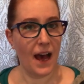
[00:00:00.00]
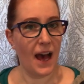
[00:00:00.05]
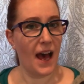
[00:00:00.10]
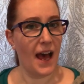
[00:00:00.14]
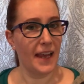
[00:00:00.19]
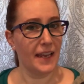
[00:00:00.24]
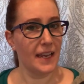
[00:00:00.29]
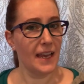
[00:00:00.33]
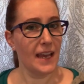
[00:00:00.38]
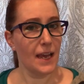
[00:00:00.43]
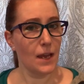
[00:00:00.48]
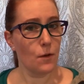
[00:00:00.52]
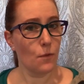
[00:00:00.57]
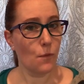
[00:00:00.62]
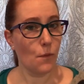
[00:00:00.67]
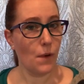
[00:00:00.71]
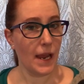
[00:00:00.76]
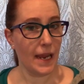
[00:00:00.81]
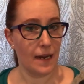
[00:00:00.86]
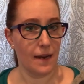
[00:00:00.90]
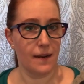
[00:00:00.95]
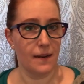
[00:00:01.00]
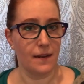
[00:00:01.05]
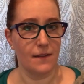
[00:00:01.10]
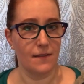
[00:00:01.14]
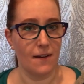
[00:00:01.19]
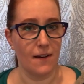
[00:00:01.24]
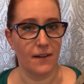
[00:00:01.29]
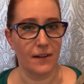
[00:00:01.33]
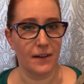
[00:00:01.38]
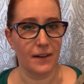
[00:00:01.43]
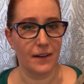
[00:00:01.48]
I can't wait any
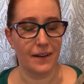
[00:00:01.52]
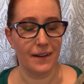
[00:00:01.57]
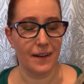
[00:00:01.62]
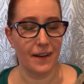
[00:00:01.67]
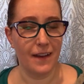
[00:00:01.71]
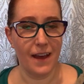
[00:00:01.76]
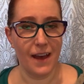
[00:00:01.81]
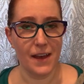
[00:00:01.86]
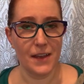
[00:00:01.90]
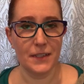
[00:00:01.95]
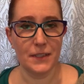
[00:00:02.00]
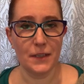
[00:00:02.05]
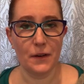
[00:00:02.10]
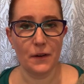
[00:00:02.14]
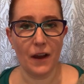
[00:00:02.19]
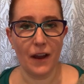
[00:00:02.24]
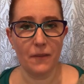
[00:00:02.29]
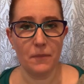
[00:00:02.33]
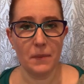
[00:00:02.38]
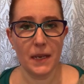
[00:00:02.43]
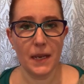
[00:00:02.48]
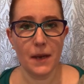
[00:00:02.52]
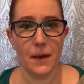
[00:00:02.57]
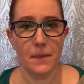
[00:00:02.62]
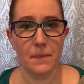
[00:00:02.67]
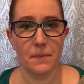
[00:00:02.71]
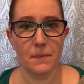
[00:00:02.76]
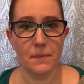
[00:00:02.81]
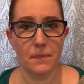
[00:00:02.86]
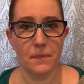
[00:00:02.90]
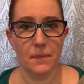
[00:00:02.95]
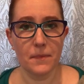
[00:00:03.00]
longer. So I've
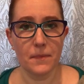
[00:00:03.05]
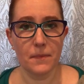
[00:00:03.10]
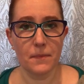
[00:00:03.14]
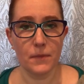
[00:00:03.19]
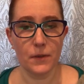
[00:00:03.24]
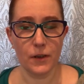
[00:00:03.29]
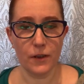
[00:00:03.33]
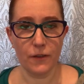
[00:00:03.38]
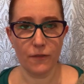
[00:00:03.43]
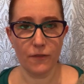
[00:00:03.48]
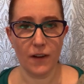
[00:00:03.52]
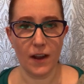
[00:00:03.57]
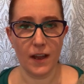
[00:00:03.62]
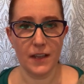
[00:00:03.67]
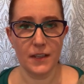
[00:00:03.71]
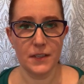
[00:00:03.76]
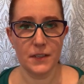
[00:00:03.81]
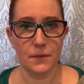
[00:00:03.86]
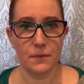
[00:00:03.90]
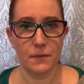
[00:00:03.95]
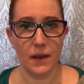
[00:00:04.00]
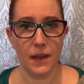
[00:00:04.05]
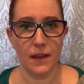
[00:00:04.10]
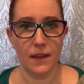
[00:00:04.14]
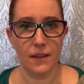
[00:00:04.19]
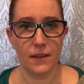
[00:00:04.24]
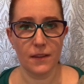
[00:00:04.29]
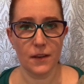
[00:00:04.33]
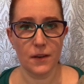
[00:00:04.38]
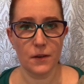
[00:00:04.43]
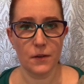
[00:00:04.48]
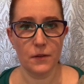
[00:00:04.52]
become good friends with
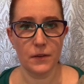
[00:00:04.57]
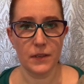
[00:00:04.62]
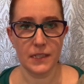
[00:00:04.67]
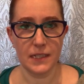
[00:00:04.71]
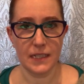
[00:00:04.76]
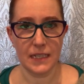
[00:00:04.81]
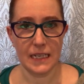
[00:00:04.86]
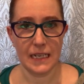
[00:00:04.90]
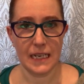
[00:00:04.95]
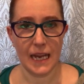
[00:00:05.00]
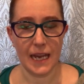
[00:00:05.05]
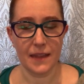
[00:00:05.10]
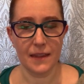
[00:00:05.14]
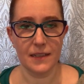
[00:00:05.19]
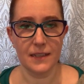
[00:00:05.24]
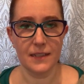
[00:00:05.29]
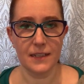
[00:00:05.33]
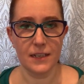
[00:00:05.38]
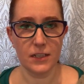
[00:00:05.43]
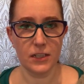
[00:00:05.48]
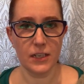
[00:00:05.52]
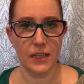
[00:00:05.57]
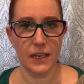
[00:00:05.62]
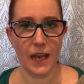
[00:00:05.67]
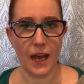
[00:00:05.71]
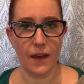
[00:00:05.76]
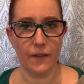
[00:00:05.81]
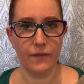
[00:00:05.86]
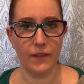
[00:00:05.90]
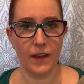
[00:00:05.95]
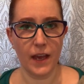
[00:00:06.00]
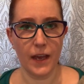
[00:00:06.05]
Christy at the Stitching
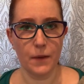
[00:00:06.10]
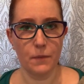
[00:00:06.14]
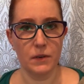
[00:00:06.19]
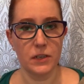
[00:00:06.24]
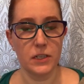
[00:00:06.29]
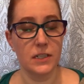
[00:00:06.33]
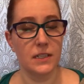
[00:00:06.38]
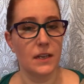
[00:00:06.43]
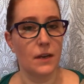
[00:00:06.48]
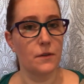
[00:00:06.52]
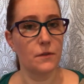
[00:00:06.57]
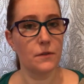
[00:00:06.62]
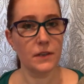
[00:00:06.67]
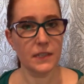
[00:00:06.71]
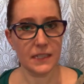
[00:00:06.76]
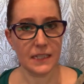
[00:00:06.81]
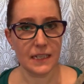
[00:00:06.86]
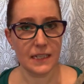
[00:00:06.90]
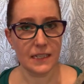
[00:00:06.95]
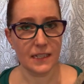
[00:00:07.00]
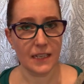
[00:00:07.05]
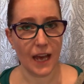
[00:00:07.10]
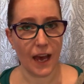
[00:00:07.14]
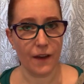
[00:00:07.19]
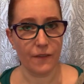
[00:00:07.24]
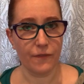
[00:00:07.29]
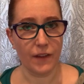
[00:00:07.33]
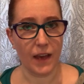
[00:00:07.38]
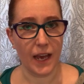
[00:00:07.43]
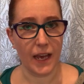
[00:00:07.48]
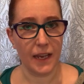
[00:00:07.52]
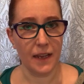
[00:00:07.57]
Cafe, which is now Christy's
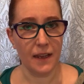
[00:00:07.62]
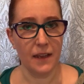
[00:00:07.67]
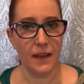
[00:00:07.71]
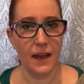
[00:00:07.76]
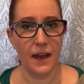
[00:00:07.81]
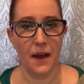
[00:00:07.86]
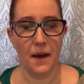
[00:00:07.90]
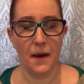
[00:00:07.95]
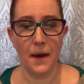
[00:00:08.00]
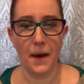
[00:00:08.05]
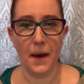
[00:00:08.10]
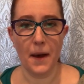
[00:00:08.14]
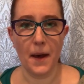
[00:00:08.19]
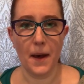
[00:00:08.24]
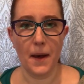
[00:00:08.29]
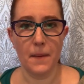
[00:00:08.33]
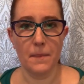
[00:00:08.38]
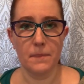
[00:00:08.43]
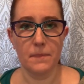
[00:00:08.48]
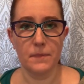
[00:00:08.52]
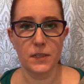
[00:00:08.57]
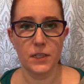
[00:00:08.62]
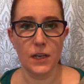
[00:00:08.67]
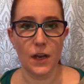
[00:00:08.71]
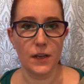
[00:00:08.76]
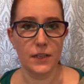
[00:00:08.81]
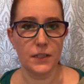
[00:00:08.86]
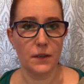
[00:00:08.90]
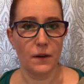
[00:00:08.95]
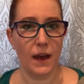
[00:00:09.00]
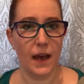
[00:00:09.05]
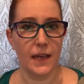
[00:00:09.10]
Cafe. She
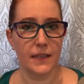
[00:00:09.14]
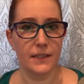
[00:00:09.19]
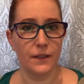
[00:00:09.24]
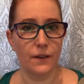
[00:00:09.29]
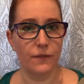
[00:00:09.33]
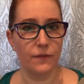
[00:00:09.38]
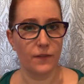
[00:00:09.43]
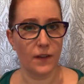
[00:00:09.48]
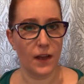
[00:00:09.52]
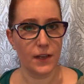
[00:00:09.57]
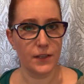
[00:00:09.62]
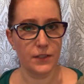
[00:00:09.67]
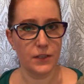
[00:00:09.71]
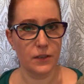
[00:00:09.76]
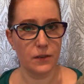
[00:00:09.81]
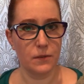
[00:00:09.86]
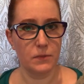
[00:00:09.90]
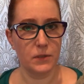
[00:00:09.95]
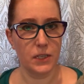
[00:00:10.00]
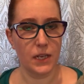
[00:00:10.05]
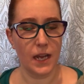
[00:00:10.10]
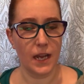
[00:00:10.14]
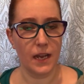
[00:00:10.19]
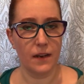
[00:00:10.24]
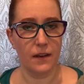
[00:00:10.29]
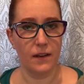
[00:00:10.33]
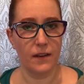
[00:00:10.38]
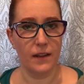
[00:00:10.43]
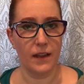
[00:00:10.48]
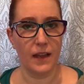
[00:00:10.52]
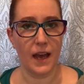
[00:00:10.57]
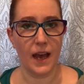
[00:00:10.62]
also has a Floss Tube
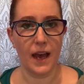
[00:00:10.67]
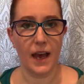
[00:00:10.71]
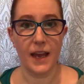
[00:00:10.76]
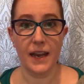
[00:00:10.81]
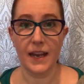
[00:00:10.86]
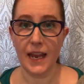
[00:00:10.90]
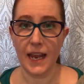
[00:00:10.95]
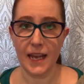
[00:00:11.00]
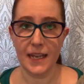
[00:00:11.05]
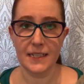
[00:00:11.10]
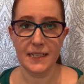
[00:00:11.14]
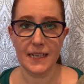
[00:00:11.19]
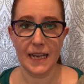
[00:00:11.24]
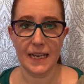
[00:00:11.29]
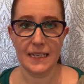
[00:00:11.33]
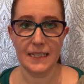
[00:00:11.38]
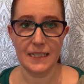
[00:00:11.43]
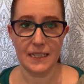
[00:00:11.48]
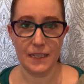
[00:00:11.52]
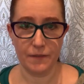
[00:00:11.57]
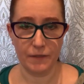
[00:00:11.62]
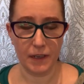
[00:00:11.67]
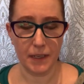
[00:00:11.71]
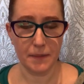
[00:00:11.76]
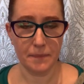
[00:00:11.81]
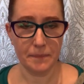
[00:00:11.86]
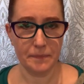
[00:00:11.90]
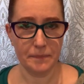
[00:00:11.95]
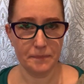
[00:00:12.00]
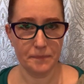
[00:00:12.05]
channel at Hand Dyed Diva.